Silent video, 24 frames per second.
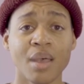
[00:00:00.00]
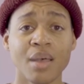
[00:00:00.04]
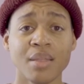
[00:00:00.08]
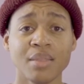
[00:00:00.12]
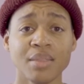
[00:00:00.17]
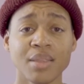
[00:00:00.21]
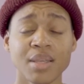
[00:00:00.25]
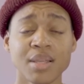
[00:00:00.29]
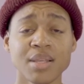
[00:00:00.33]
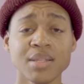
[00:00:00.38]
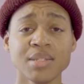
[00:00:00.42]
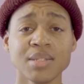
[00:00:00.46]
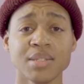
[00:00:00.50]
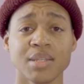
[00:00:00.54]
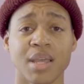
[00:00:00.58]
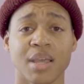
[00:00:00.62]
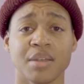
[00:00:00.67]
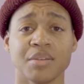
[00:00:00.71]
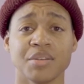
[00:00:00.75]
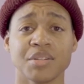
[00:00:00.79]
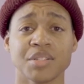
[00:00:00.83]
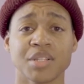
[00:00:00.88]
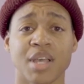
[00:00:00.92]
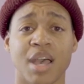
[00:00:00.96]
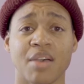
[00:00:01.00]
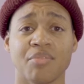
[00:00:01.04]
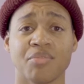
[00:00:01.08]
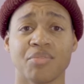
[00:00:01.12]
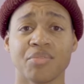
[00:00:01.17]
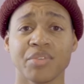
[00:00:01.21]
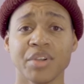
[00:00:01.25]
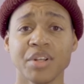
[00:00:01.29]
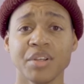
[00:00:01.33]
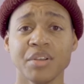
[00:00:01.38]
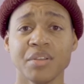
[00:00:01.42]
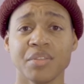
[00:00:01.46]
These standards have
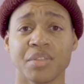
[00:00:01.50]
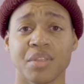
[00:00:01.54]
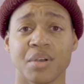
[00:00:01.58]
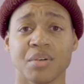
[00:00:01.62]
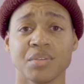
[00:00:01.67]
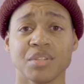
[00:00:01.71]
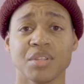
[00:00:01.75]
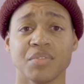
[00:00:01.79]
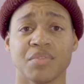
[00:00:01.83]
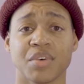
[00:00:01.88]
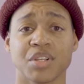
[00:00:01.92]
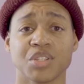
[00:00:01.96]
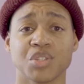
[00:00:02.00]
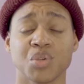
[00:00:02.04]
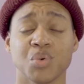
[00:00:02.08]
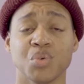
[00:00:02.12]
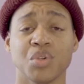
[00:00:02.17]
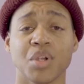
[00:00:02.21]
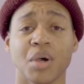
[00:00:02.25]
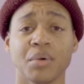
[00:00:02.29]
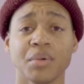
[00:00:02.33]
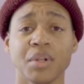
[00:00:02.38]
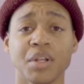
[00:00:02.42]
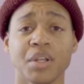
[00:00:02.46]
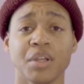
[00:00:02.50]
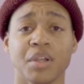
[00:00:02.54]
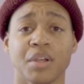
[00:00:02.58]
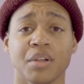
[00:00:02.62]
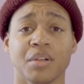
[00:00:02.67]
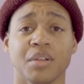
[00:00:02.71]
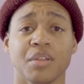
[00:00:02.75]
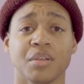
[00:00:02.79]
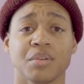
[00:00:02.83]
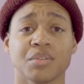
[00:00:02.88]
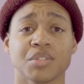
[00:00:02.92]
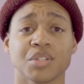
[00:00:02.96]
rendered those of us who don't adhere
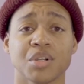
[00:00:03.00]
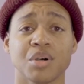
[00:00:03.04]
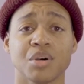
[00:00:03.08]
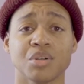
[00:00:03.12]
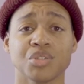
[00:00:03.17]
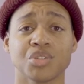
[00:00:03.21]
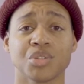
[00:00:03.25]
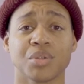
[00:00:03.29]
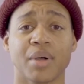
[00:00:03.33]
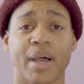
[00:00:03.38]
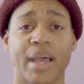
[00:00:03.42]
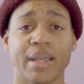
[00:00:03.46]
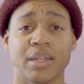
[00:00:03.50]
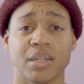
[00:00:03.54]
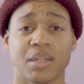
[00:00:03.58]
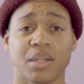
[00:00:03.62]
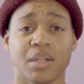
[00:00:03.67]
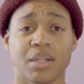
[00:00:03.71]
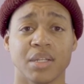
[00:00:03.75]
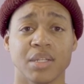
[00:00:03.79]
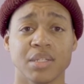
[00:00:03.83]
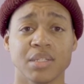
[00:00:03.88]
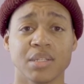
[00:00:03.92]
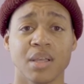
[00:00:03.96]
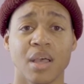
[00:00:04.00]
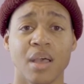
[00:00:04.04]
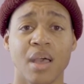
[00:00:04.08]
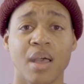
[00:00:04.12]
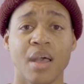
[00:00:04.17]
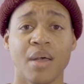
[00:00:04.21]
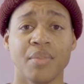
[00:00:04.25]
to those cultural identities